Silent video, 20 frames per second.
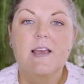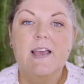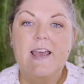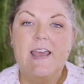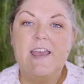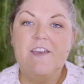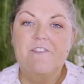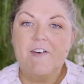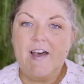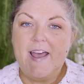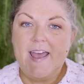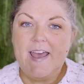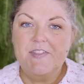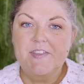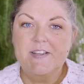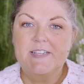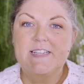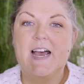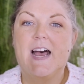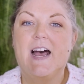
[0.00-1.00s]
If I
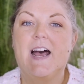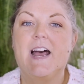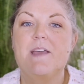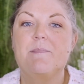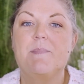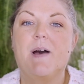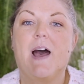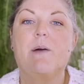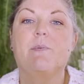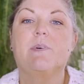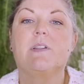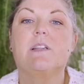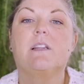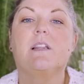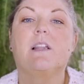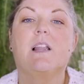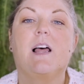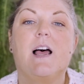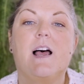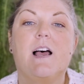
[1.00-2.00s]
had the time, I would
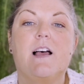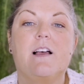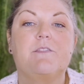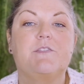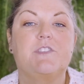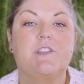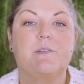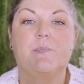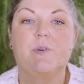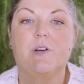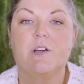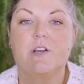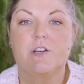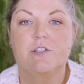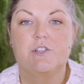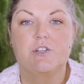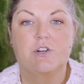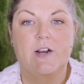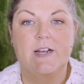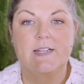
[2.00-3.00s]
love to book a
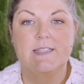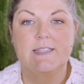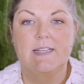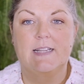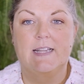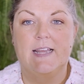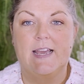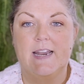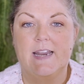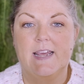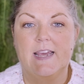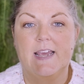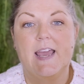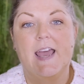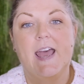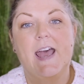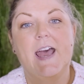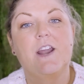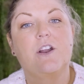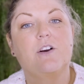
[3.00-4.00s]
transatlantic,
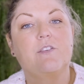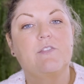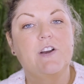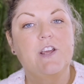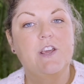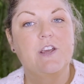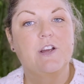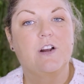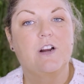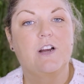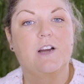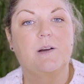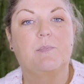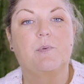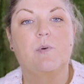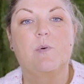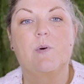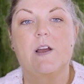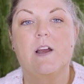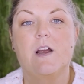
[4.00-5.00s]
head over to Europe
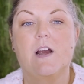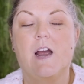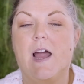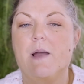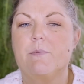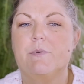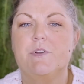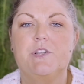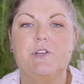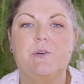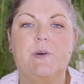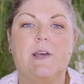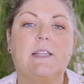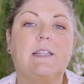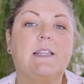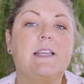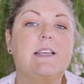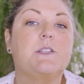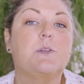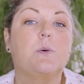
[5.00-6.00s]
where I would do at
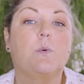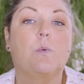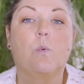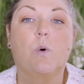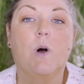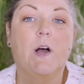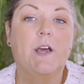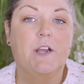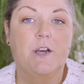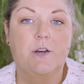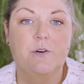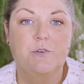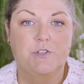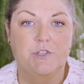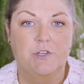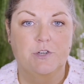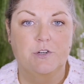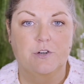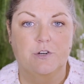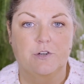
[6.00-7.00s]
least one
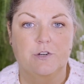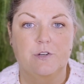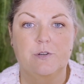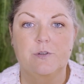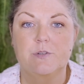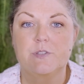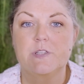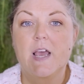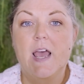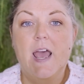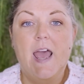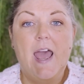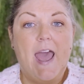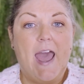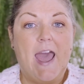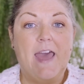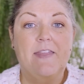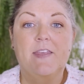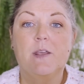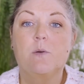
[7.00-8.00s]
ocean cruise
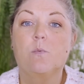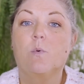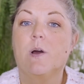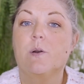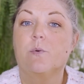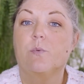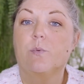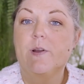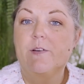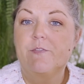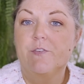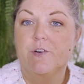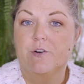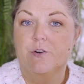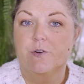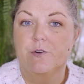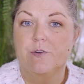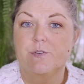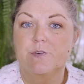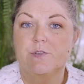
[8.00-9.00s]
and then one river
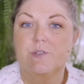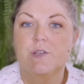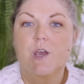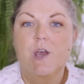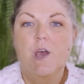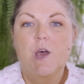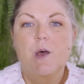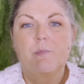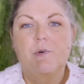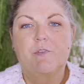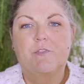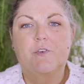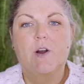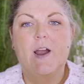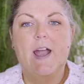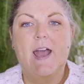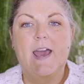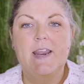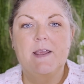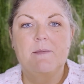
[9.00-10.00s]
cruise before
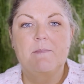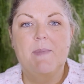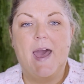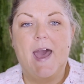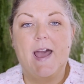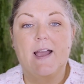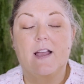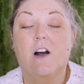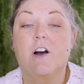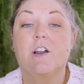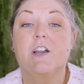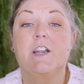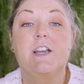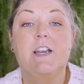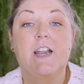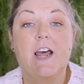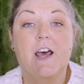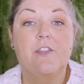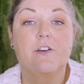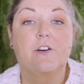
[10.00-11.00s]
heading back on
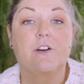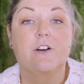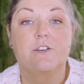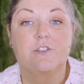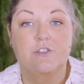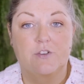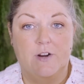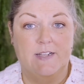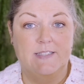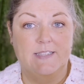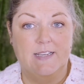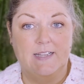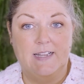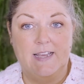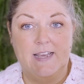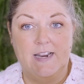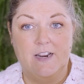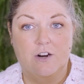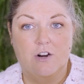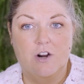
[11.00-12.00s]
another
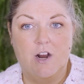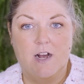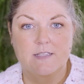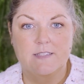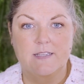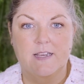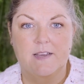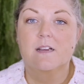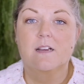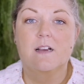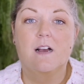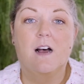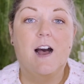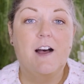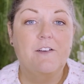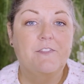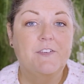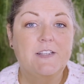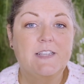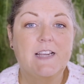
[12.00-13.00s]
transatlantic crossing.
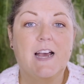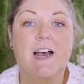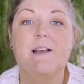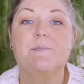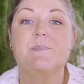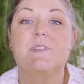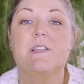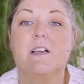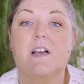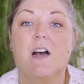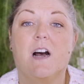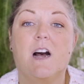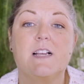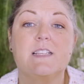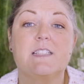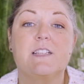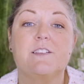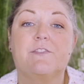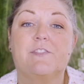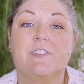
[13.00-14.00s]
Oftentimes, the
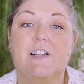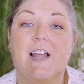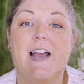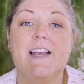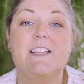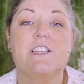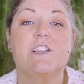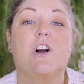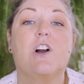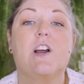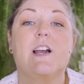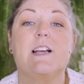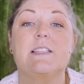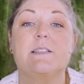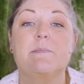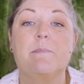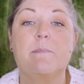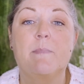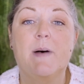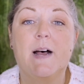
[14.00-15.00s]
cost of flights are
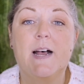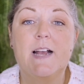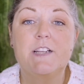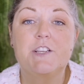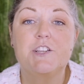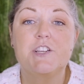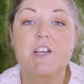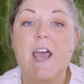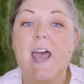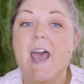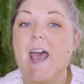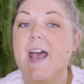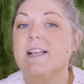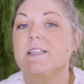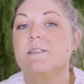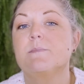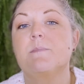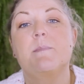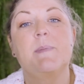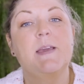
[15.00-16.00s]
as much
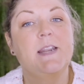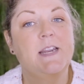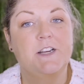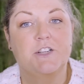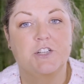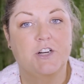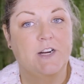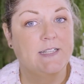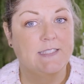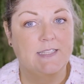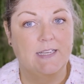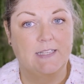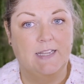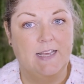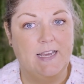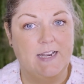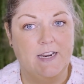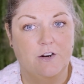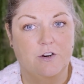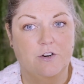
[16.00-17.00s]
as many
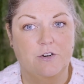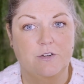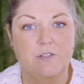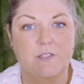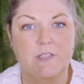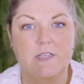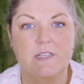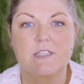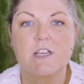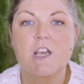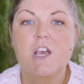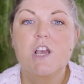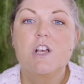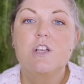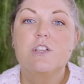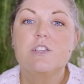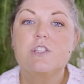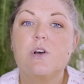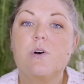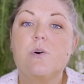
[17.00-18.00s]
transatlantic cruises,
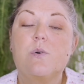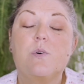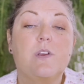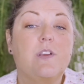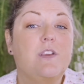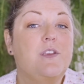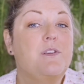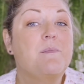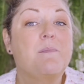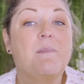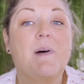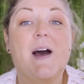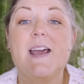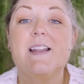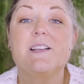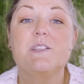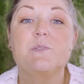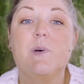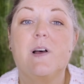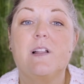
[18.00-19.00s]
so you might
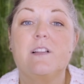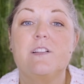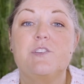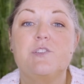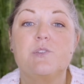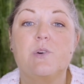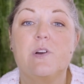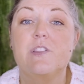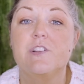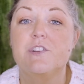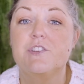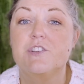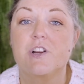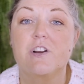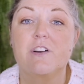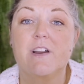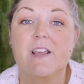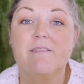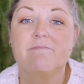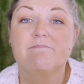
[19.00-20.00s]
as well enjoy the
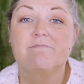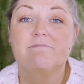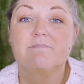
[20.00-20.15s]
journey.